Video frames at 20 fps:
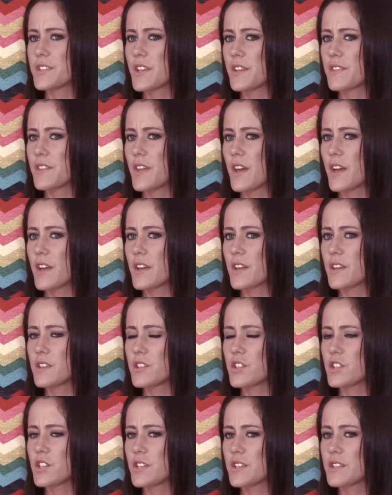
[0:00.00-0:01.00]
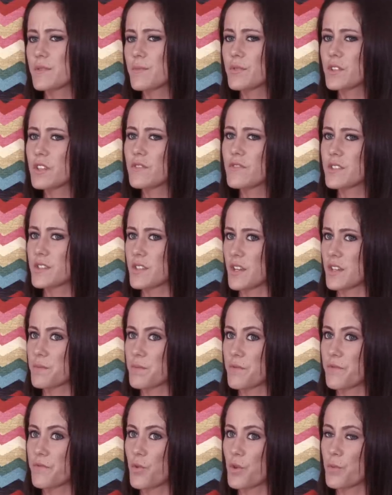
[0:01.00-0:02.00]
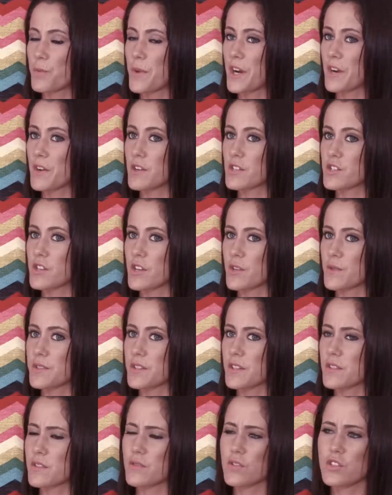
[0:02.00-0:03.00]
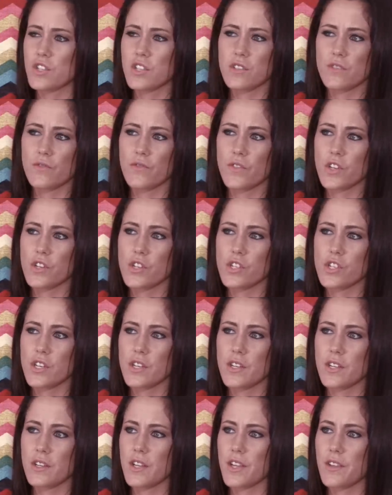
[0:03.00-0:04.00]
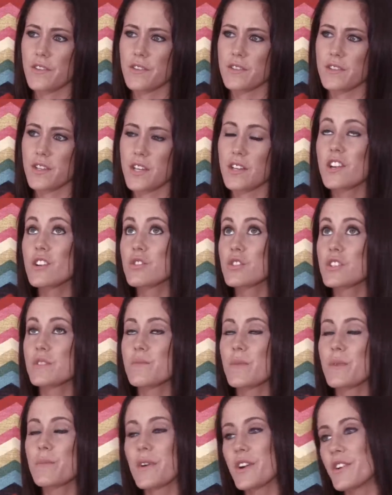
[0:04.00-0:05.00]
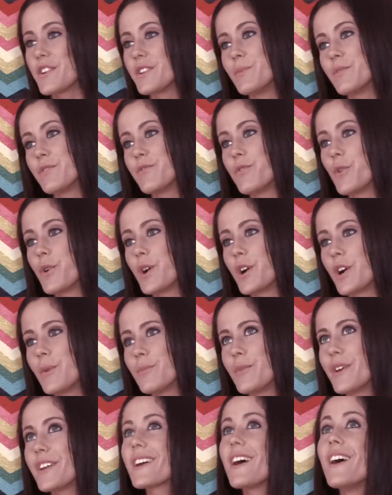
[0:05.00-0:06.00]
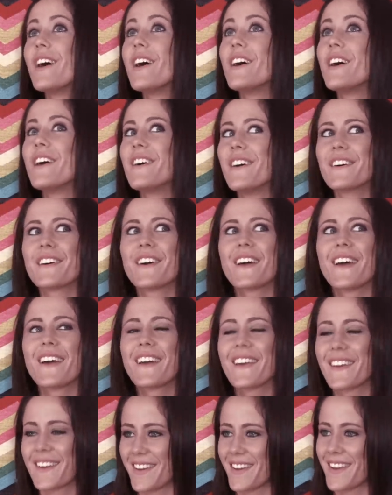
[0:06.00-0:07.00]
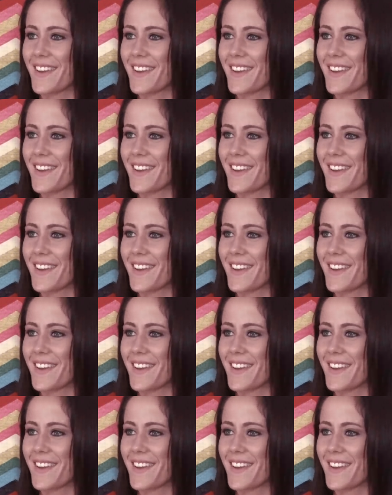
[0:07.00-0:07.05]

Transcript: said that she doesn't believe in sex before marriage, and I was like, so she's a virgin, and Nathan's like, no, she's been married before. I'm like, uh, okay.